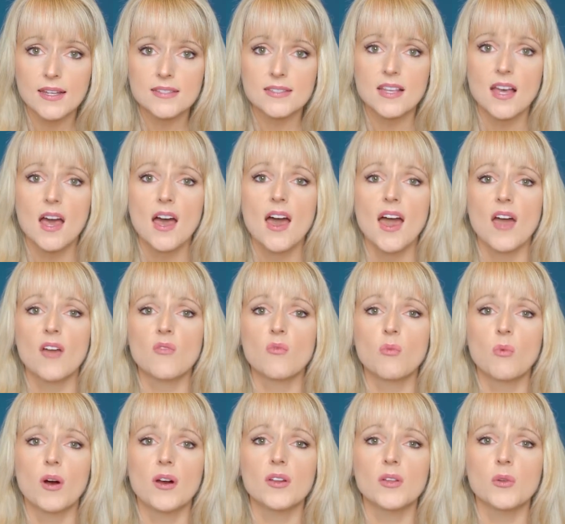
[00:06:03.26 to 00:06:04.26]
is,
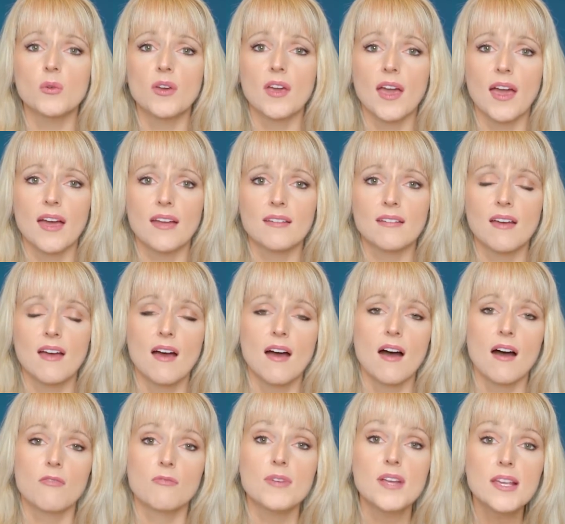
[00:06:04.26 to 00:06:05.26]
and what you can
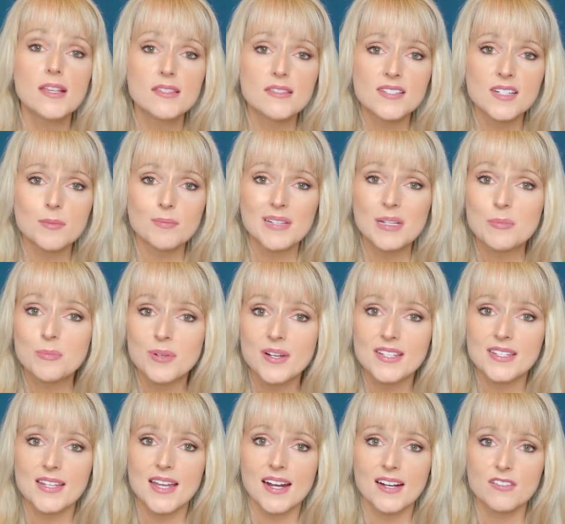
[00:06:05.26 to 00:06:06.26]
reasonably
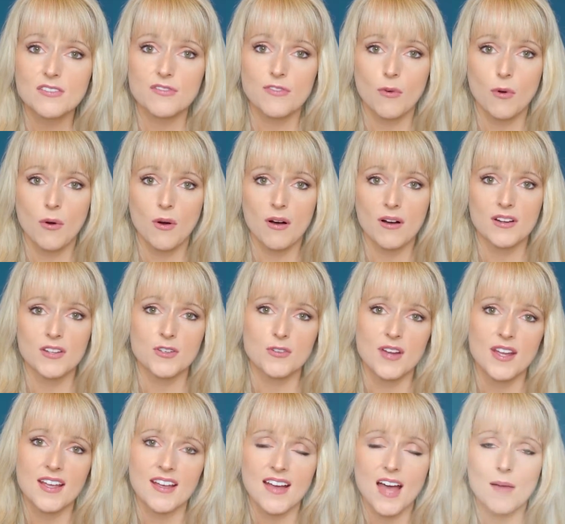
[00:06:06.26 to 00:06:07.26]
predict for
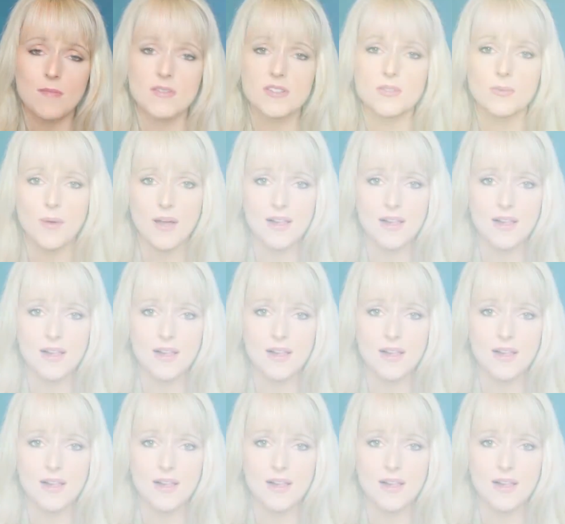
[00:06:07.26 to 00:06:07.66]
your income as